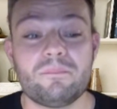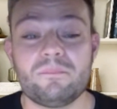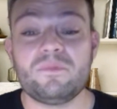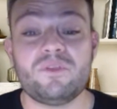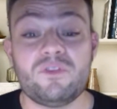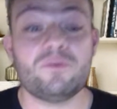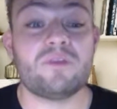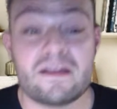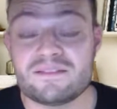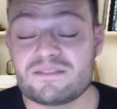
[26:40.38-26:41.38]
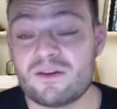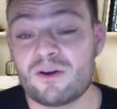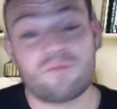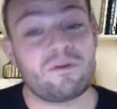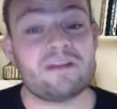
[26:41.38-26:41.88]
you guys
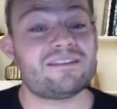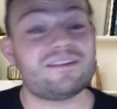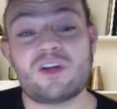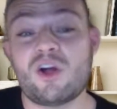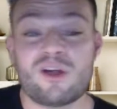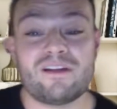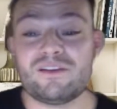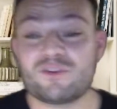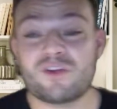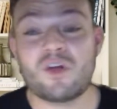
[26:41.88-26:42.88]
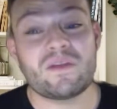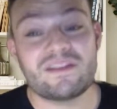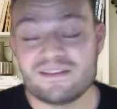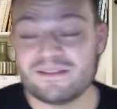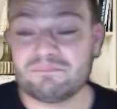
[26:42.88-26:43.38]
are renting a car and you're going
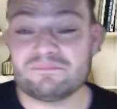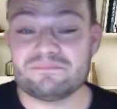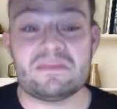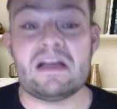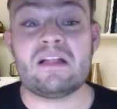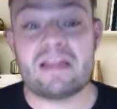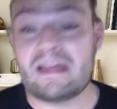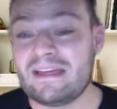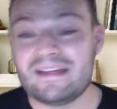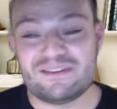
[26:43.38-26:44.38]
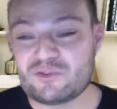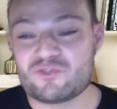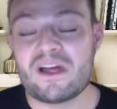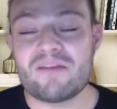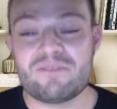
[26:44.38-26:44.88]
to LA and you're
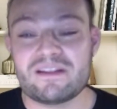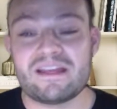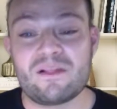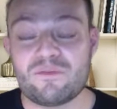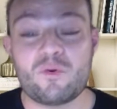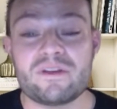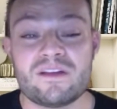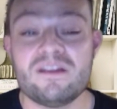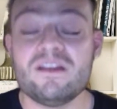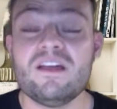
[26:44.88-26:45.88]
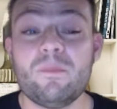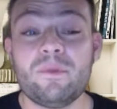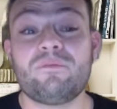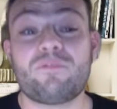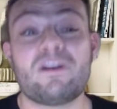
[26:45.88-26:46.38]
driving California,
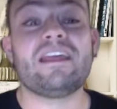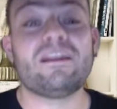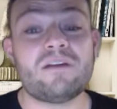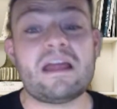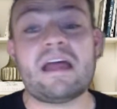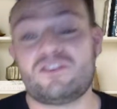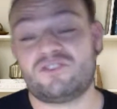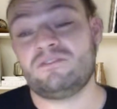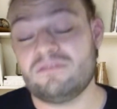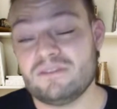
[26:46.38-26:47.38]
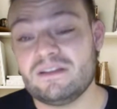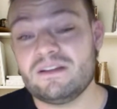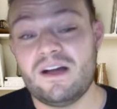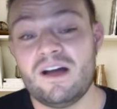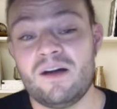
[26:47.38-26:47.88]
but for international,
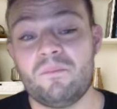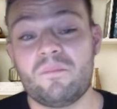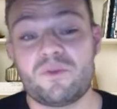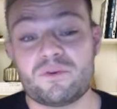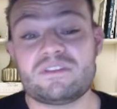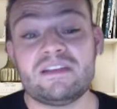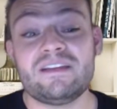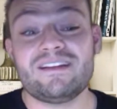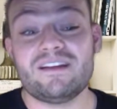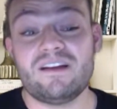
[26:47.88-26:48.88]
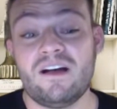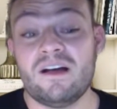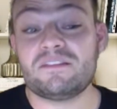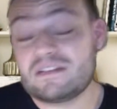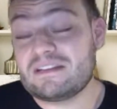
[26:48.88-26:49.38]
you're seeing
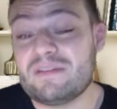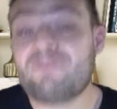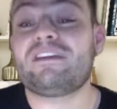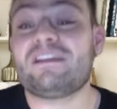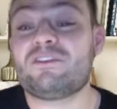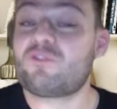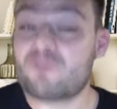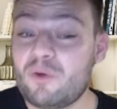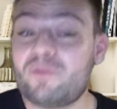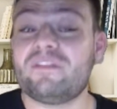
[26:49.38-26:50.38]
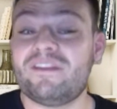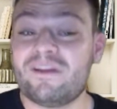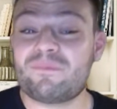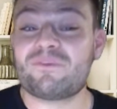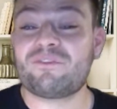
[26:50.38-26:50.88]
significant growth in the
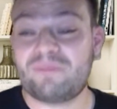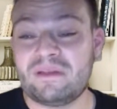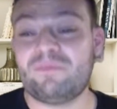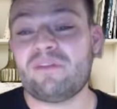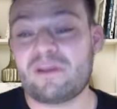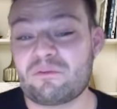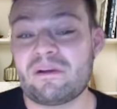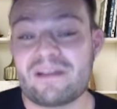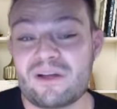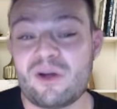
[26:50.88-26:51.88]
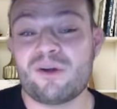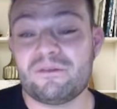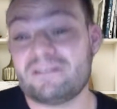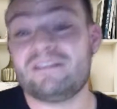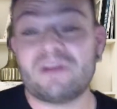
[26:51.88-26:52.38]
number of people that are renting cars
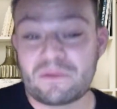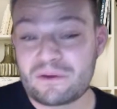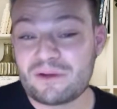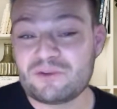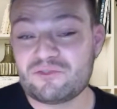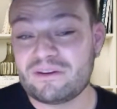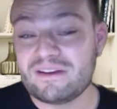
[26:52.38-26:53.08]
in another country.